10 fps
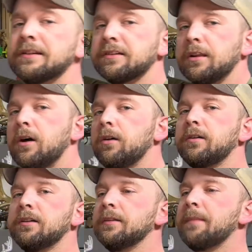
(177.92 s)
is
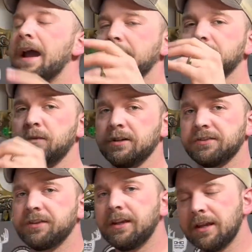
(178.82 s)
longer in the back, so when you're
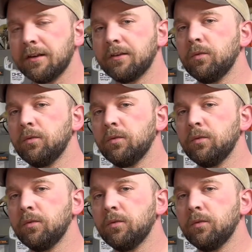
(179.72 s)
sitting down in the